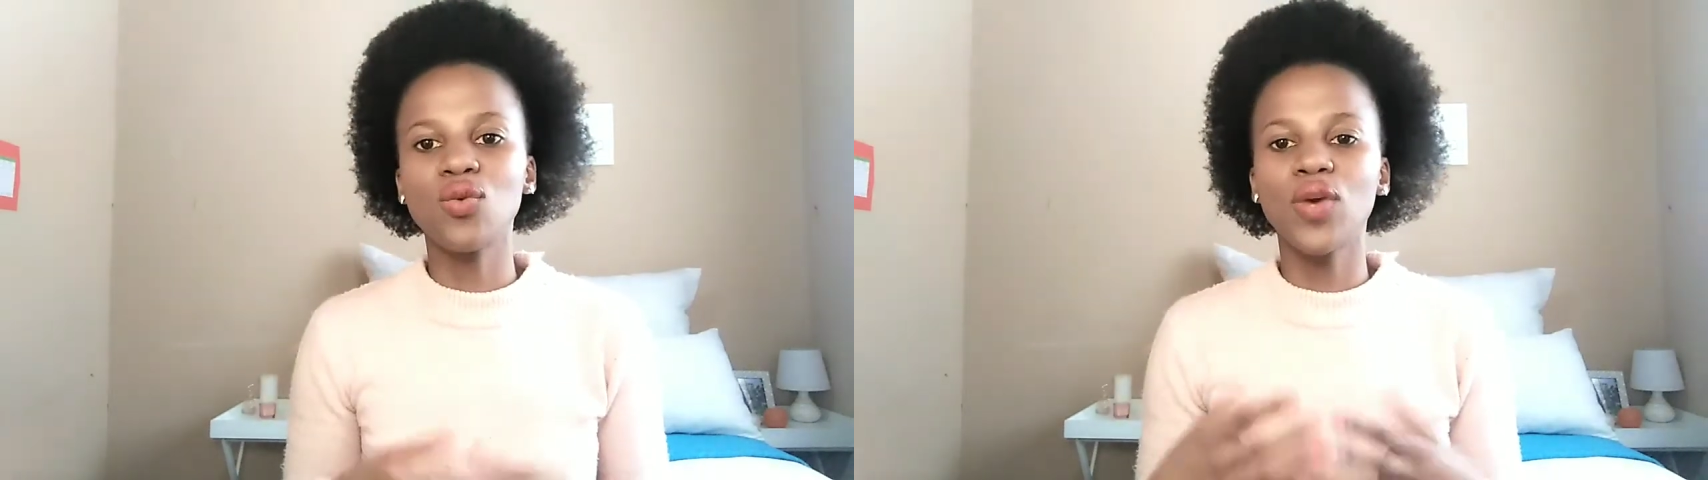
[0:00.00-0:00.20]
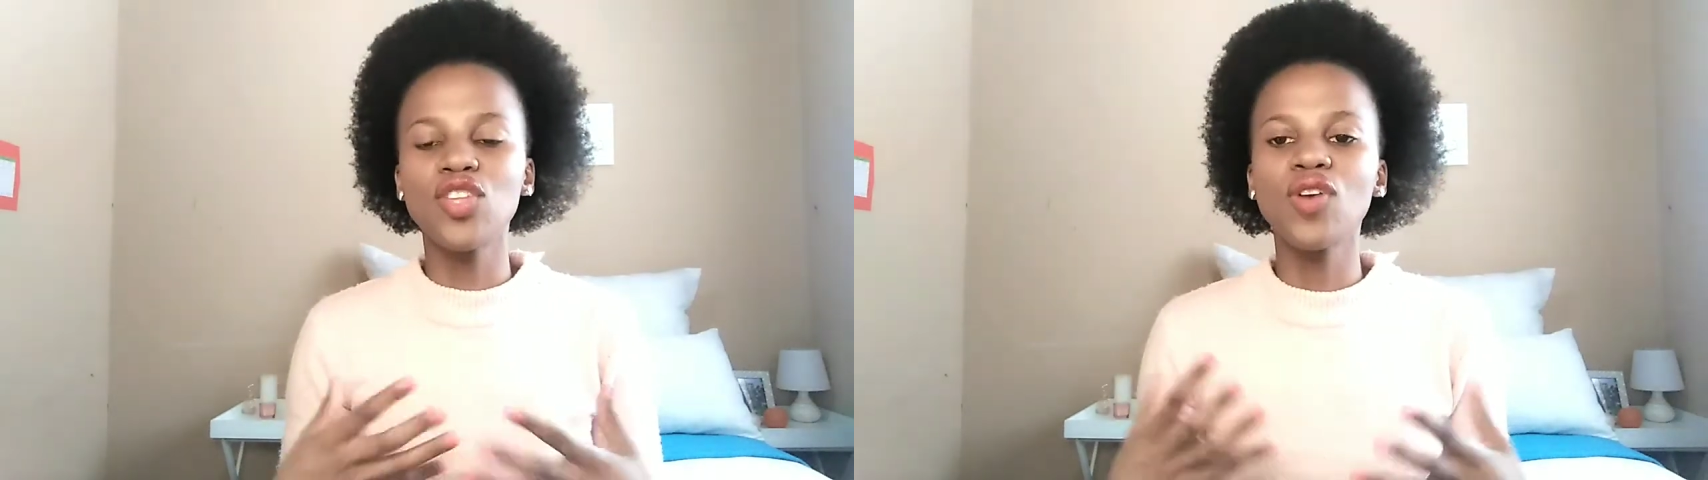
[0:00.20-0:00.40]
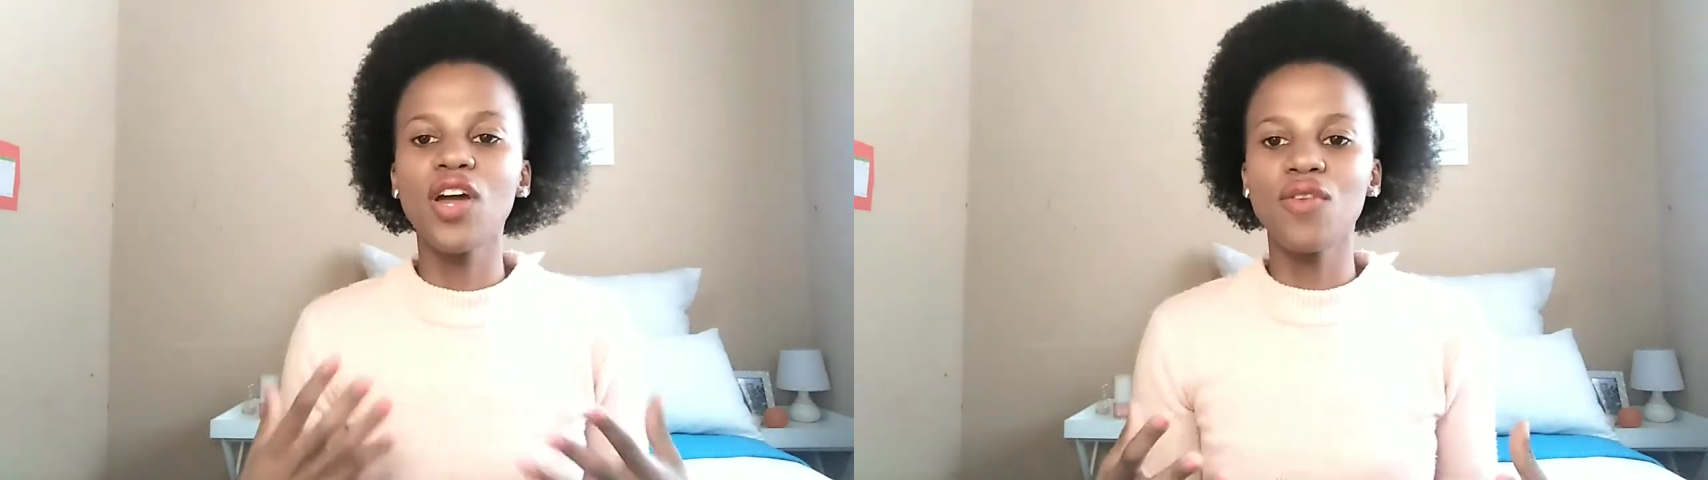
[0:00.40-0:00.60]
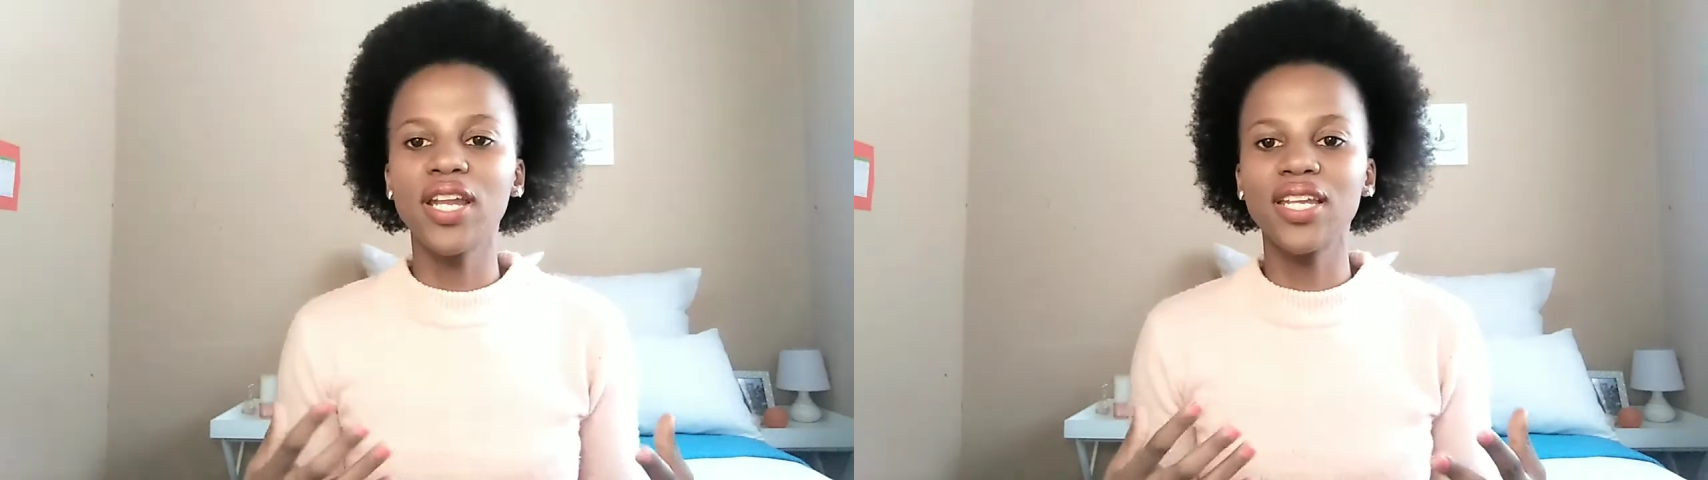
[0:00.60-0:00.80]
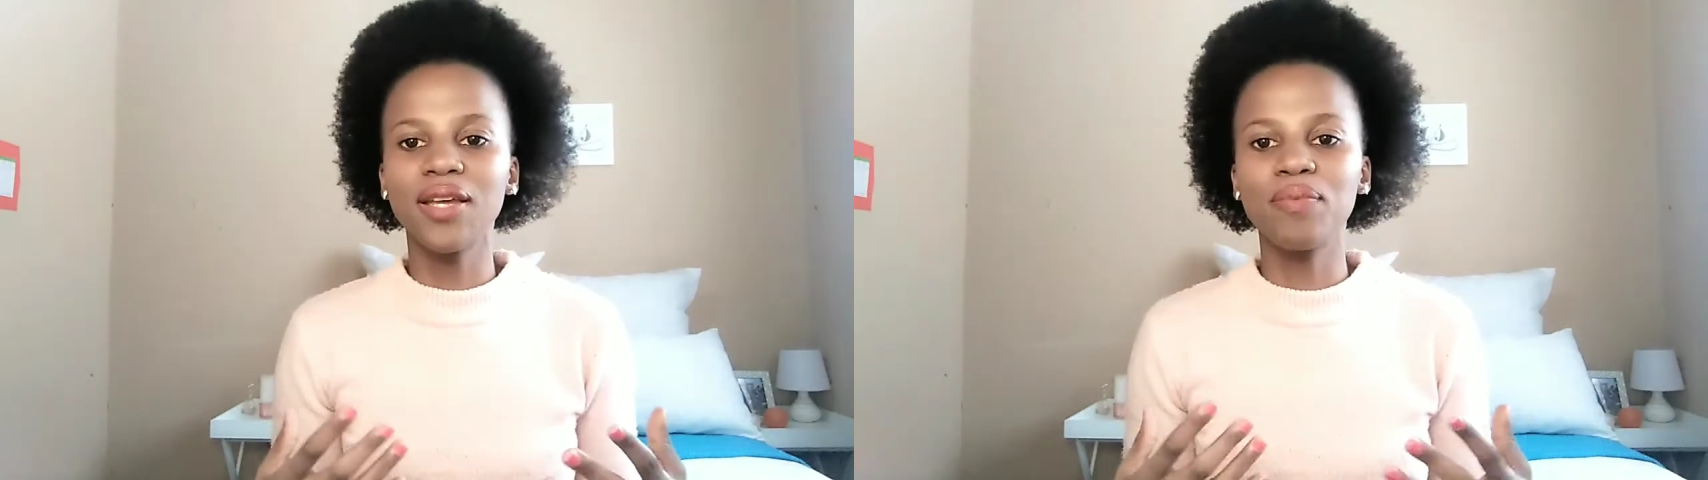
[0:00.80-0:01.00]
when you are
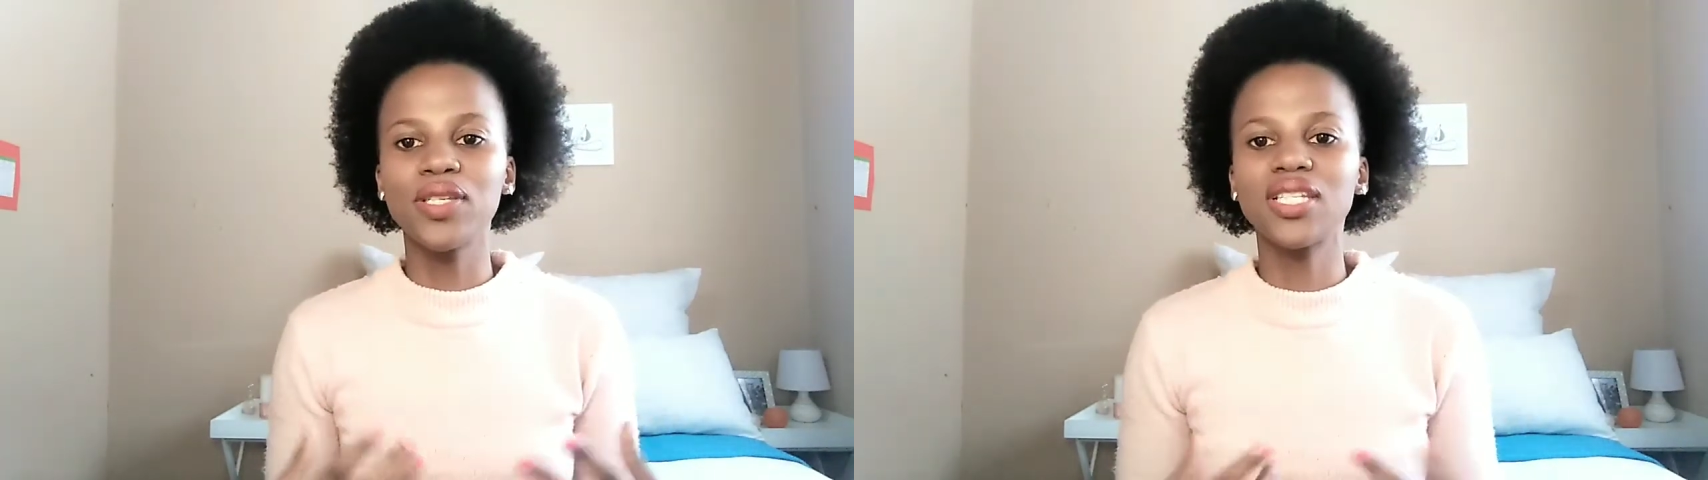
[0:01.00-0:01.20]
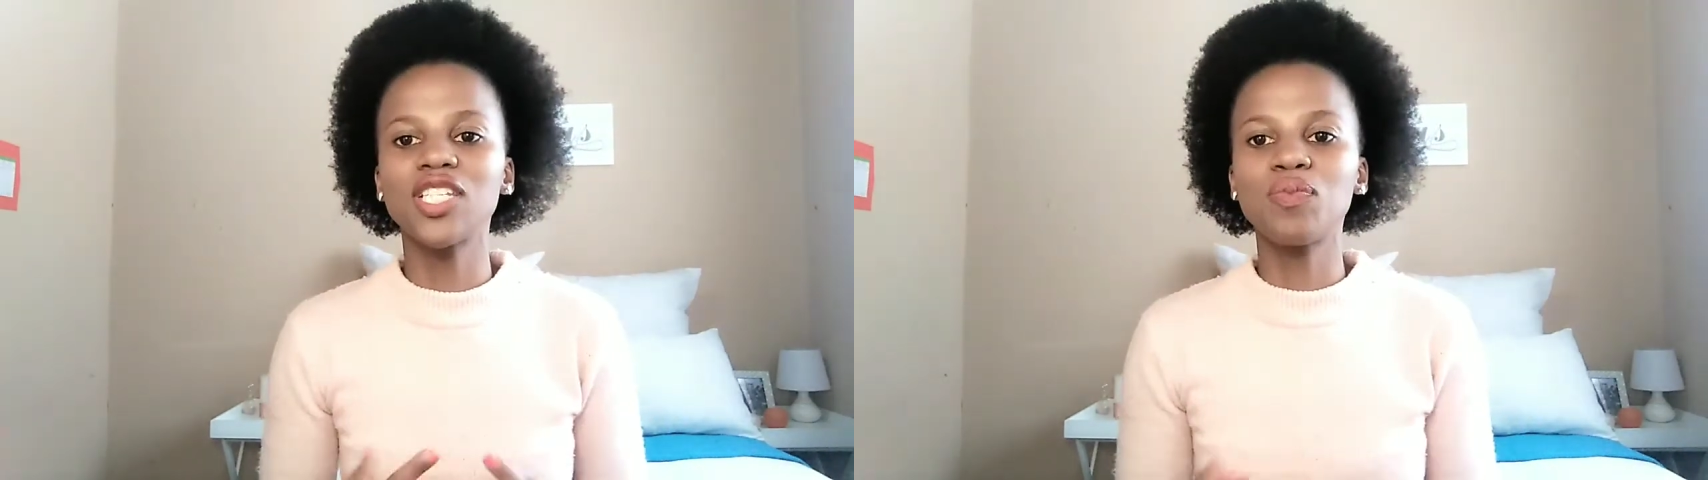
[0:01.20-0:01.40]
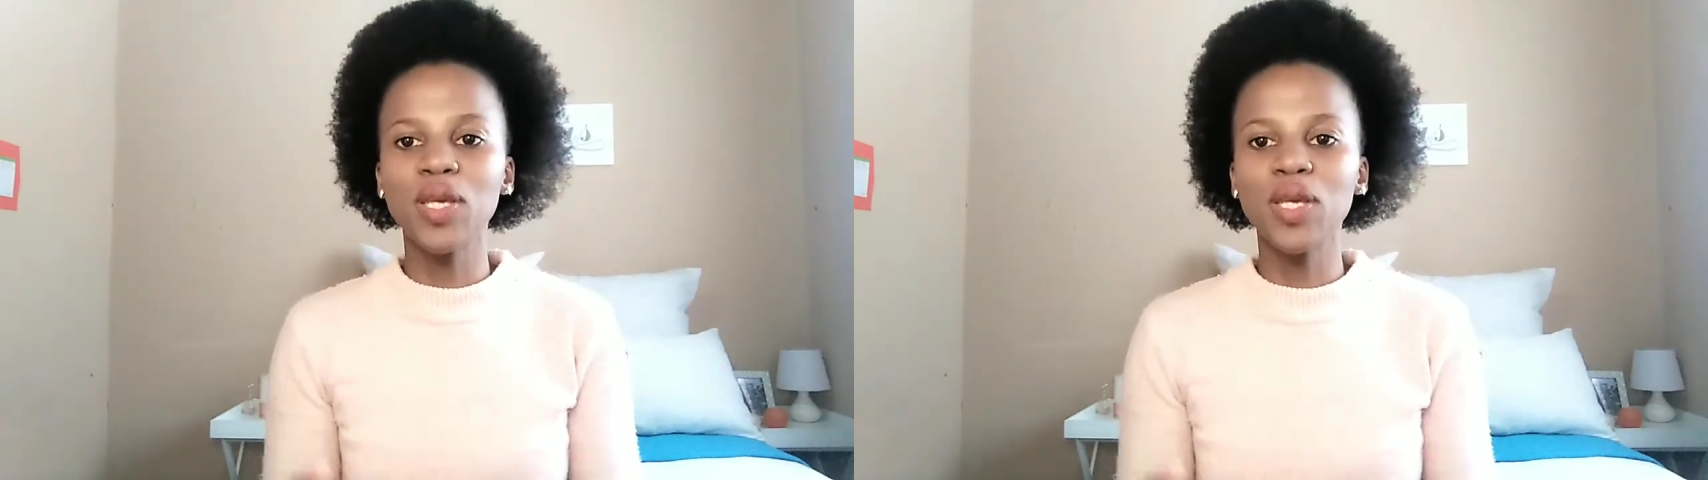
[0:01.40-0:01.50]
running a business,